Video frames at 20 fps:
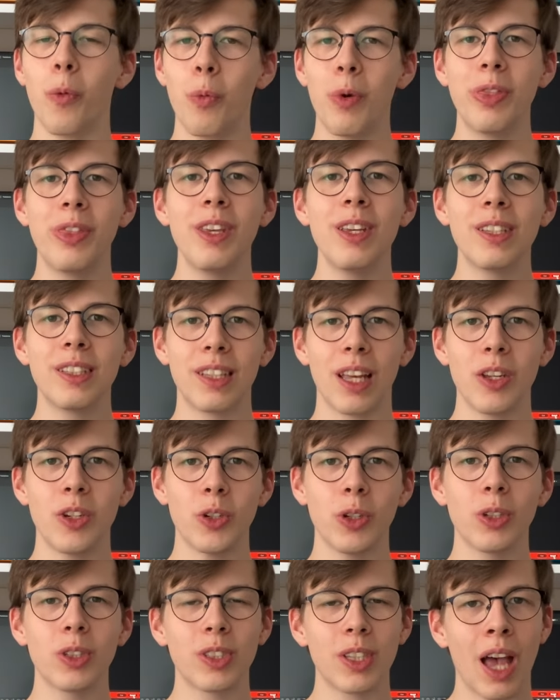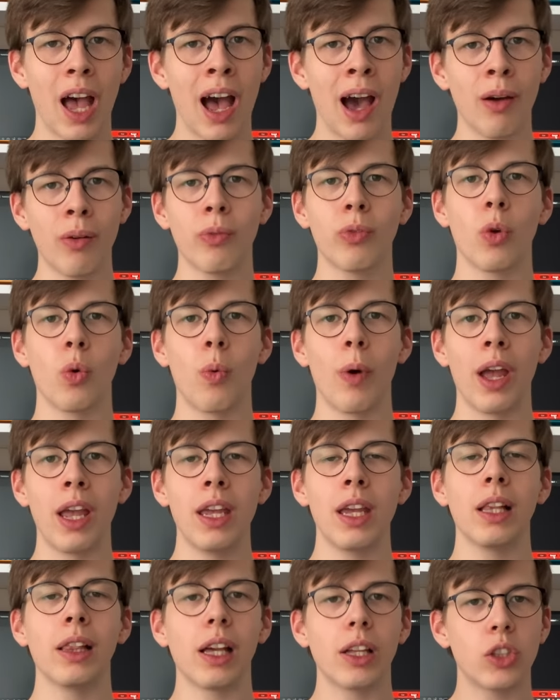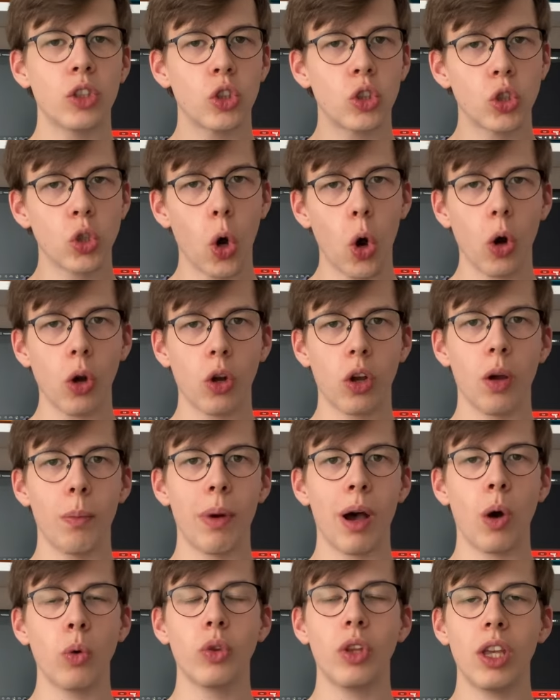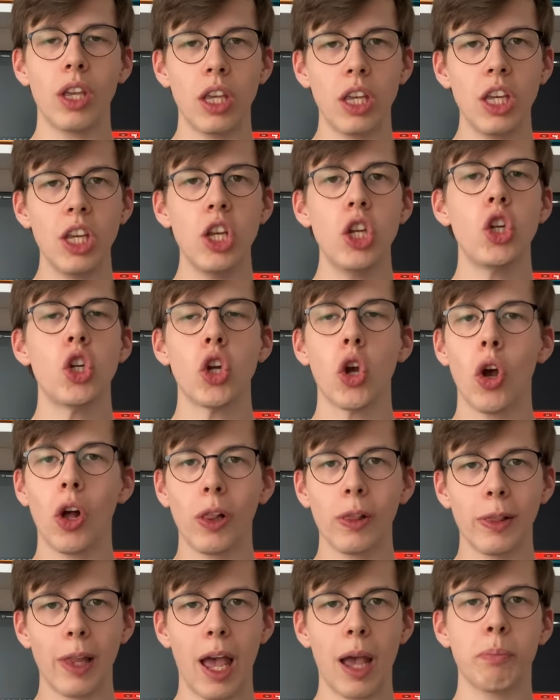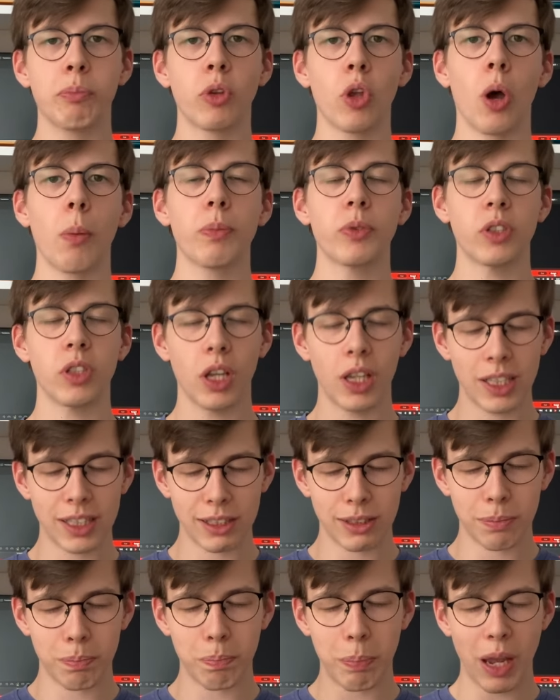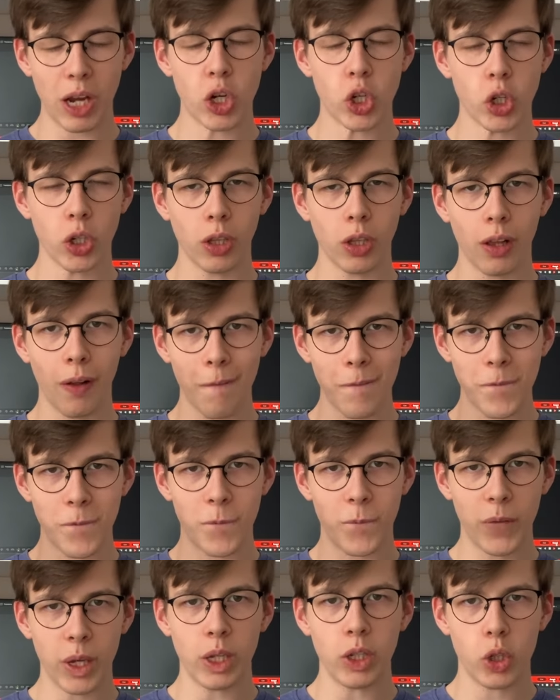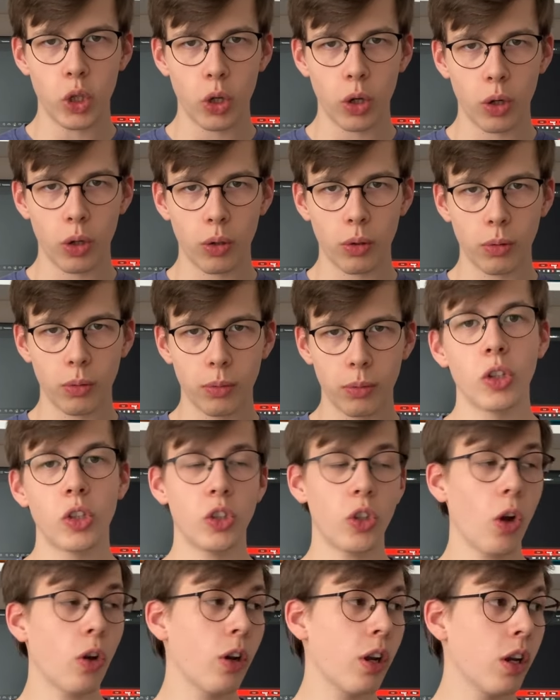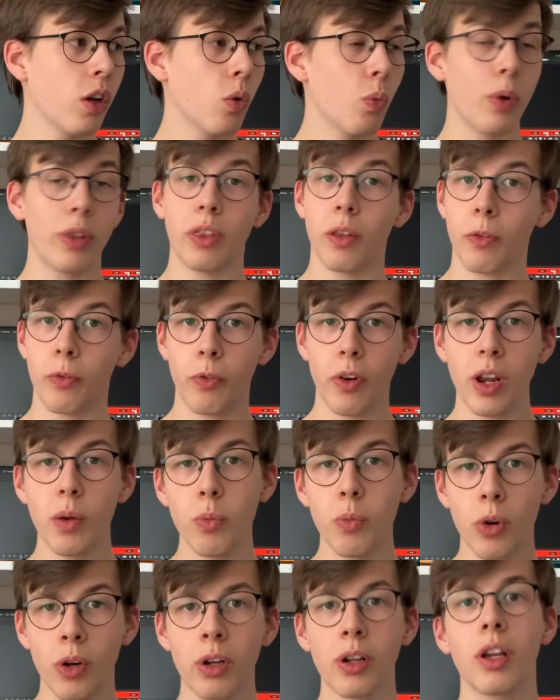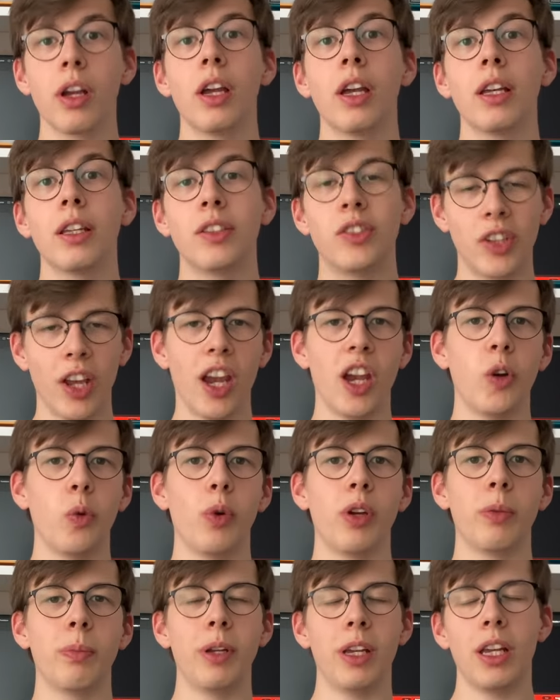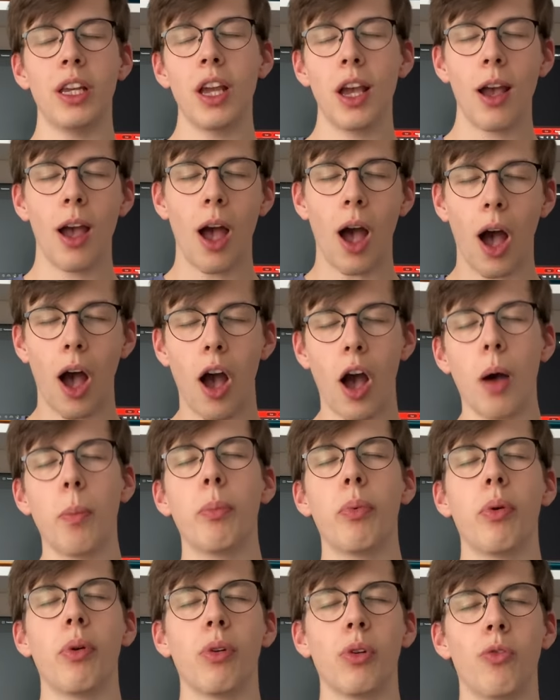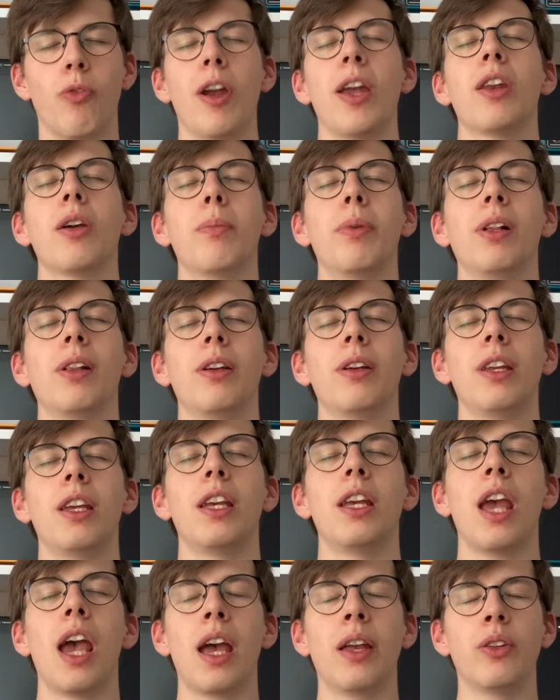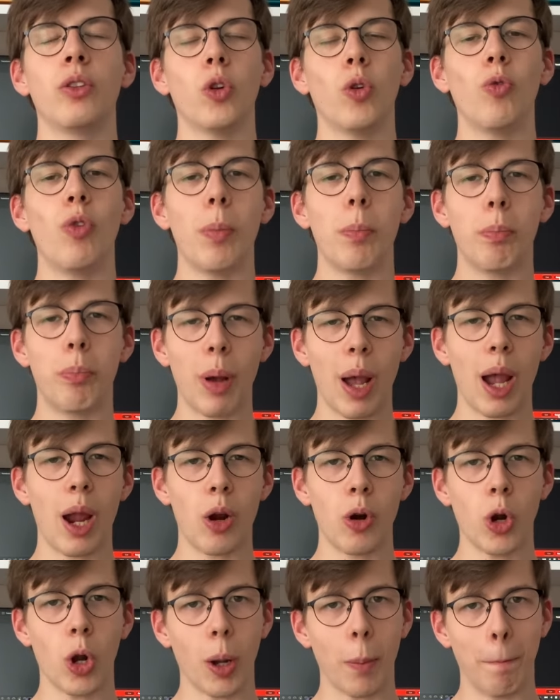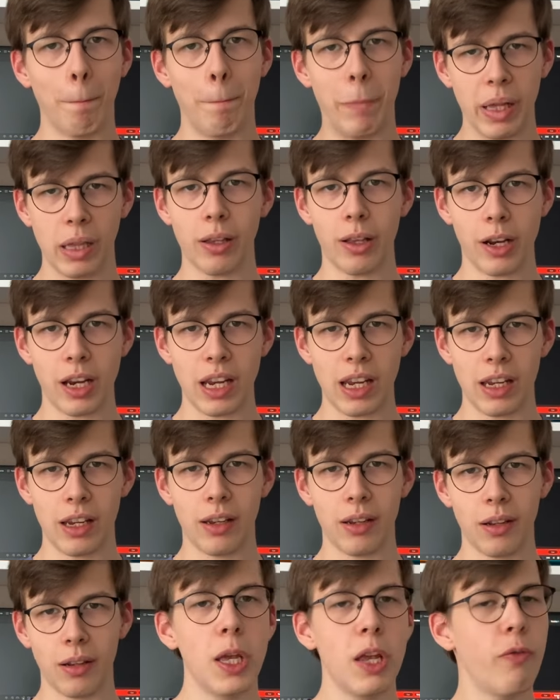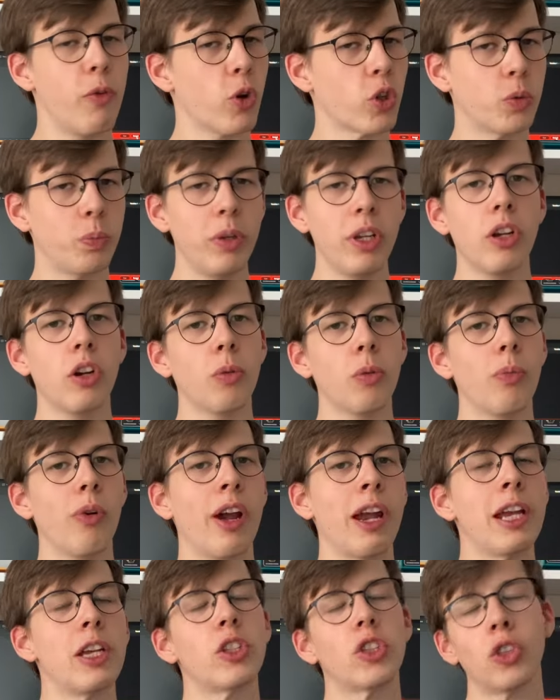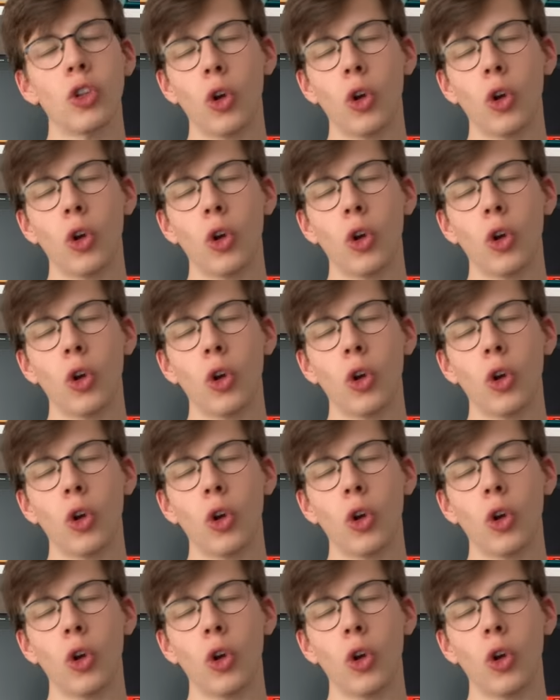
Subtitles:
with the essentials out of the way, let's talk about each laptop's special feature. Starting with the Framework, say it with me, upgradability and repairability. If your speaker breaks,